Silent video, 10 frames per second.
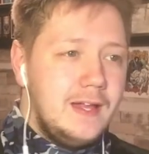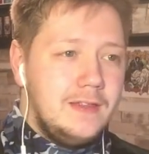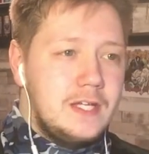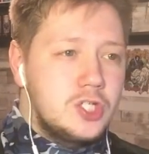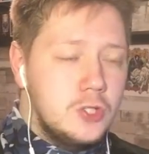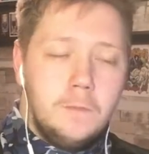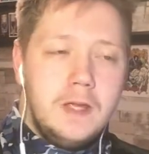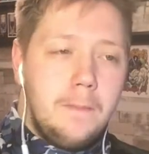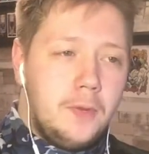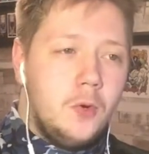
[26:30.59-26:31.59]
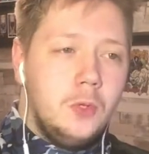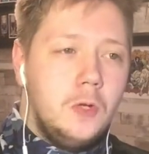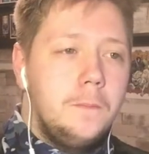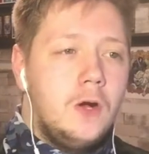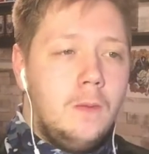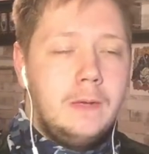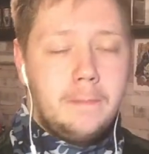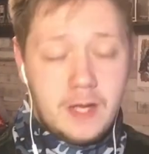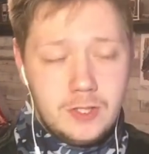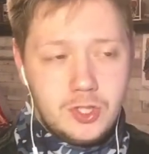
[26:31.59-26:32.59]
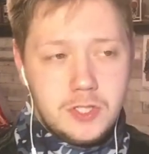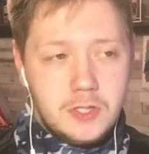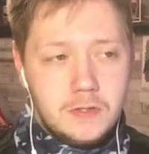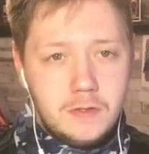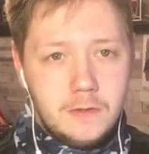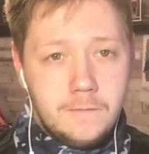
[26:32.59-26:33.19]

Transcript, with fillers: There should be a poll up on my Patreon